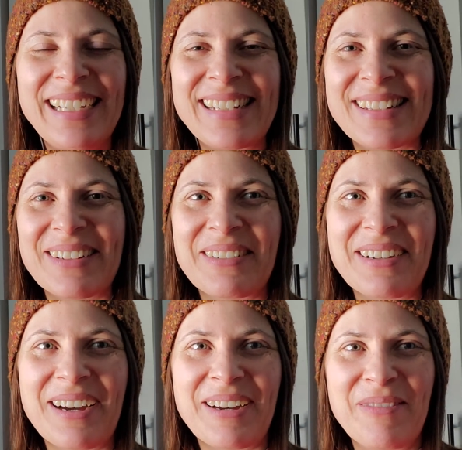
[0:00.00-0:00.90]
So,
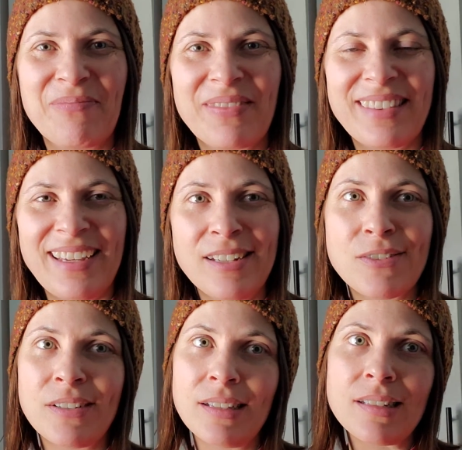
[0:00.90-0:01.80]
um, thanks
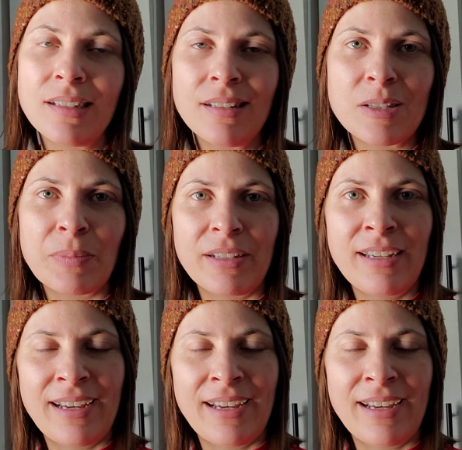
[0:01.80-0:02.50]
for listening to this plea.